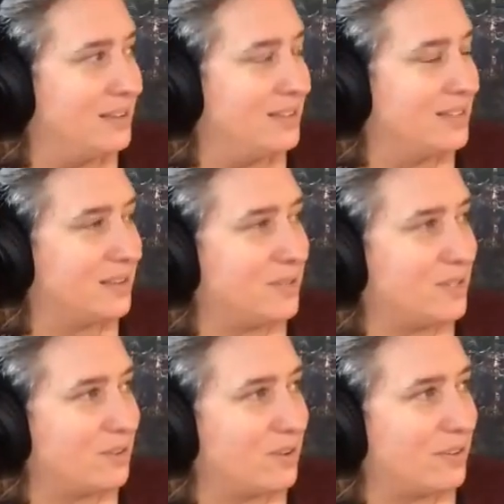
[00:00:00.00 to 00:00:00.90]
some
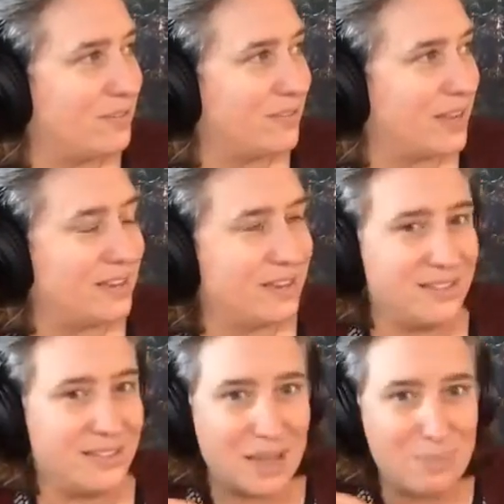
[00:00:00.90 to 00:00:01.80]
sort of like
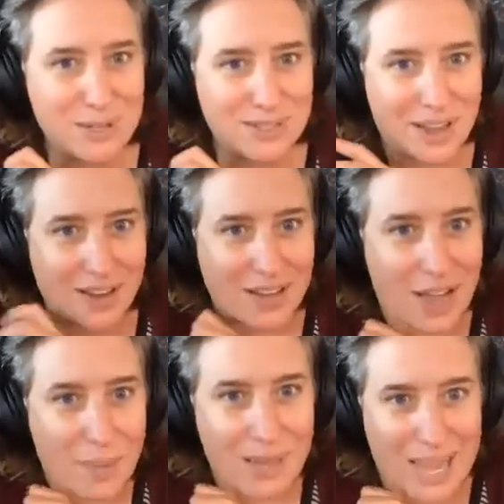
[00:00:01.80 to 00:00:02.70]
debutante
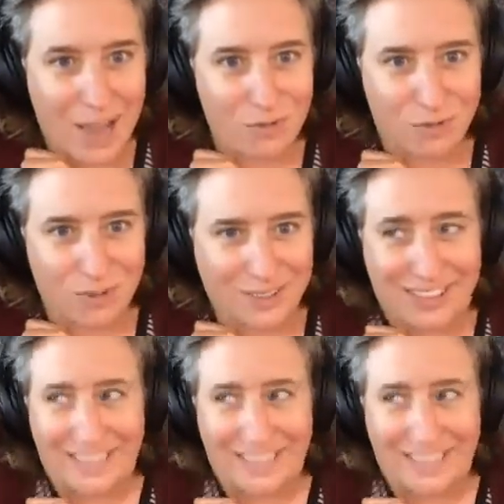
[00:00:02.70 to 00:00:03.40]
coming out feeling.